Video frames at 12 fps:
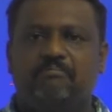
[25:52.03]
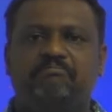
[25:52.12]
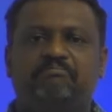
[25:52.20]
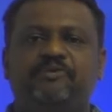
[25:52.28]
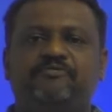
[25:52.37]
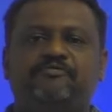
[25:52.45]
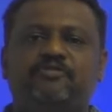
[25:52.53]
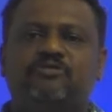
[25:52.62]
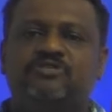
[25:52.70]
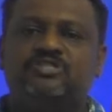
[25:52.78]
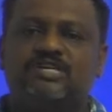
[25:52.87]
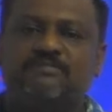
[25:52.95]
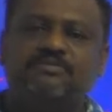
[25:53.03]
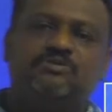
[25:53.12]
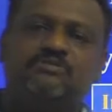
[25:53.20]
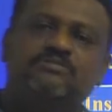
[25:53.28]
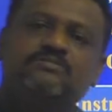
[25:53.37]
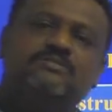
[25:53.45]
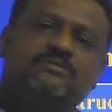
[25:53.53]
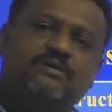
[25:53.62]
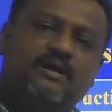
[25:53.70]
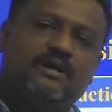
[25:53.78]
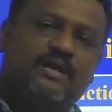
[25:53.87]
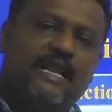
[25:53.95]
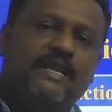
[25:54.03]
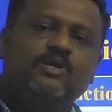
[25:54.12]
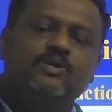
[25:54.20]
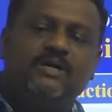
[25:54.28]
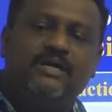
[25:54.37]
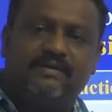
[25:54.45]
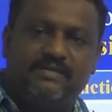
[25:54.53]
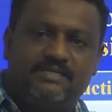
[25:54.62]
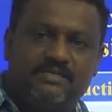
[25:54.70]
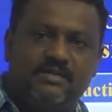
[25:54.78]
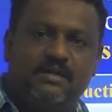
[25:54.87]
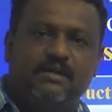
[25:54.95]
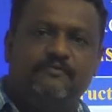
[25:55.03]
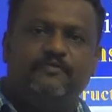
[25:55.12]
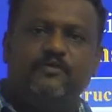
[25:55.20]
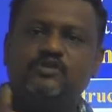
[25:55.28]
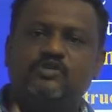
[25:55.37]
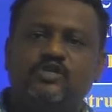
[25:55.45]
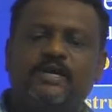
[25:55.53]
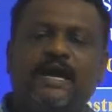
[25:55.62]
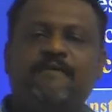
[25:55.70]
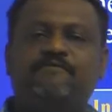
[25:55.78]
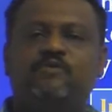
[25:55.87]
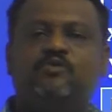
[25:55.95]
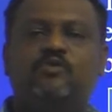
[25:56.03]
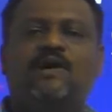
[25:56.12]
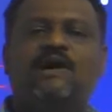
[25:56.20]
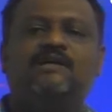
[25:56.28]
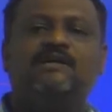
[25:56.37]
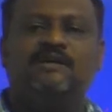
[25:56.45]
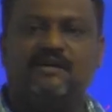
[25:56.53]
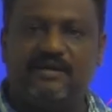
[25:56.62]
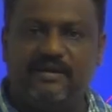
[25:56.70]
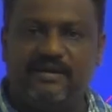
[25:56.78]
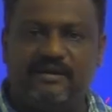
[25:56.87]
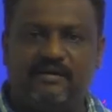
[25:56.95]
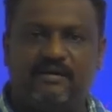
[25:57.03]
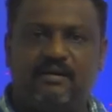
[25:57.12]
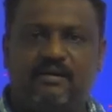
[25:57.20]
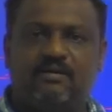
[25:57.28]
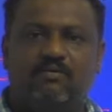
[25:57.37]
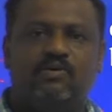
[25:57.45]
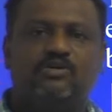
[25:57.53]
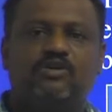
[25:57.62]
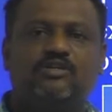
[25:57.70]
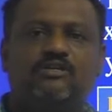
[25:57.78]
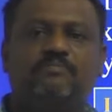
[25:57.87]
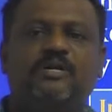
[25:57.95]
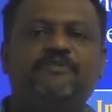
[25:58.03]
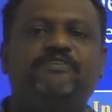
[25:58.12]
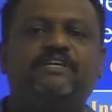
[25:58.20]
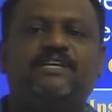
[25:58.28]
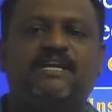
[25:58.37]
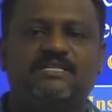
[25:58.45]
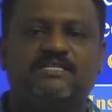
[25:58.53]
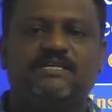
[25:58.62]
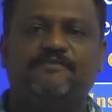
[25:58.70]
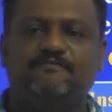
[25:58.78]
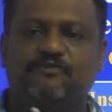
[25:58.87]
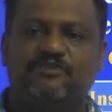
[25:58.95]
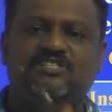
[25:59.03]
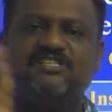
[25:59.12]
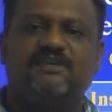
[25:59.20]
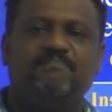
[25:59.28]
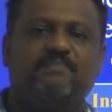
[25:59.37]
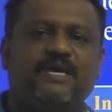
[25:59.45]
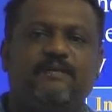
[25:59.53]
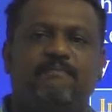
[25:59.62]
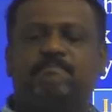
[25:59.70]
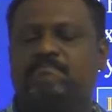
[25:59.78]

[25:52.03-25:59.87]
before jump to relative address, first you have to go and clear what are the bits we consider for jumping.